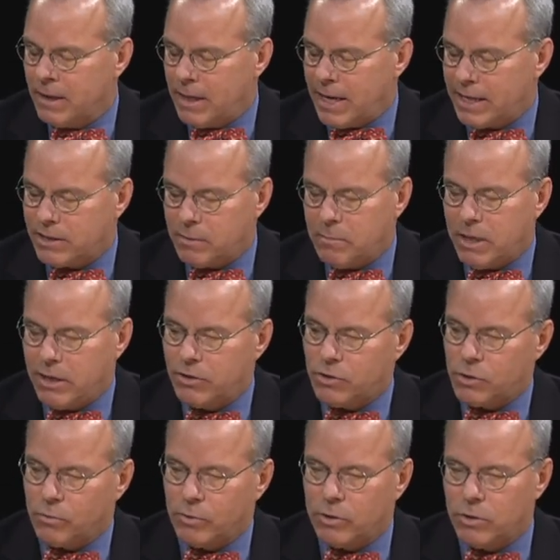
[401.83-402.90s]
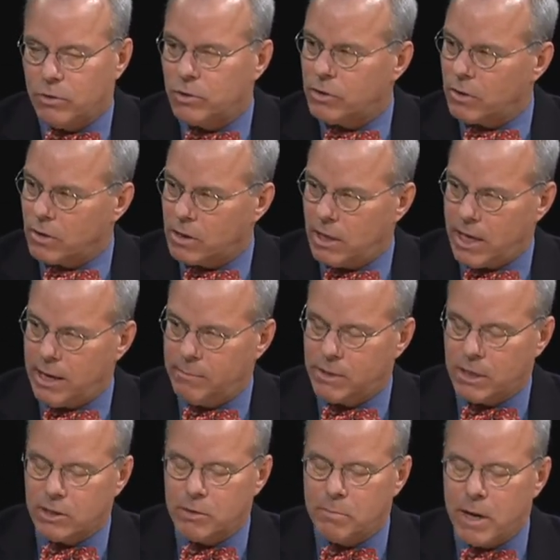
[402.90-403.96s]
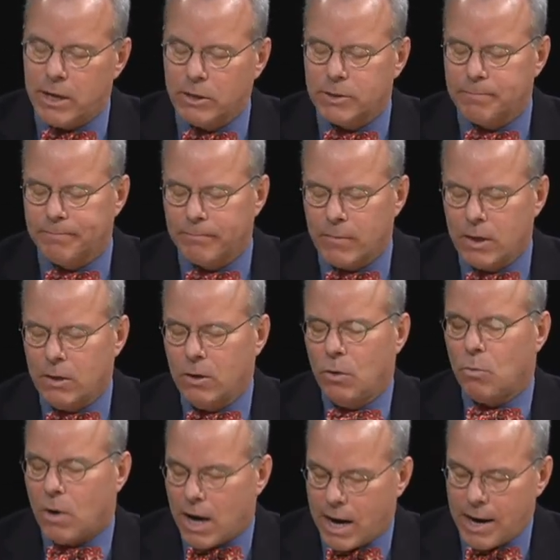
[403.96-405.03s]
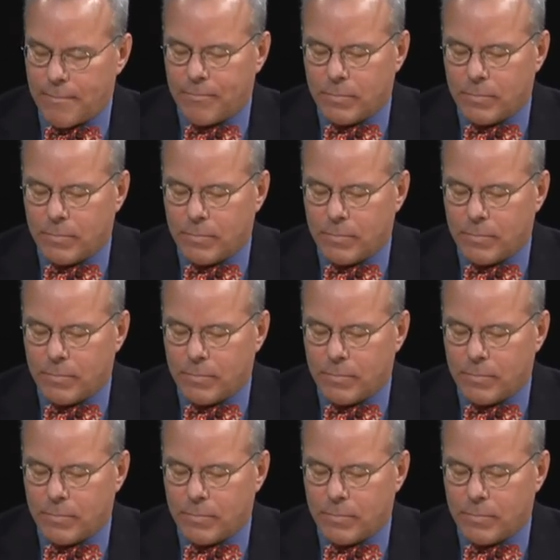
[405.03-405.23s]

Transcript: as a means to reduce their claims expense. Why?